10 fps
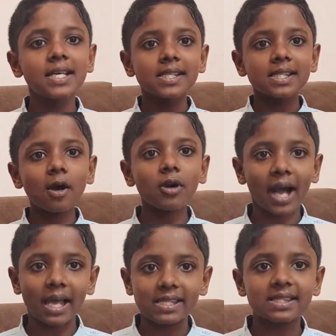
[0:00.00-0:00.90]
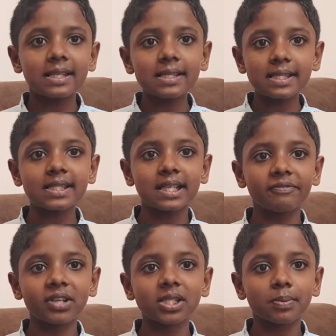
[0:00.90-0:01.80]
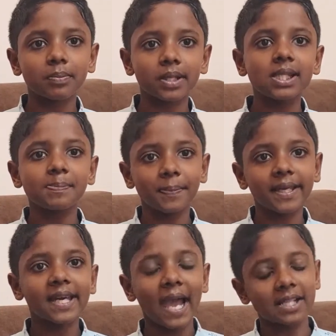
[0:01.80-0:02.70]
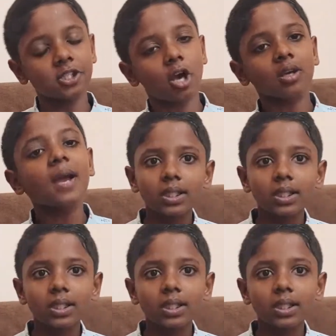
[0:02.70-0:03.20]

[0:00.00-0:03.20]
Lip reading: So guys, this is the difference between speak and talk.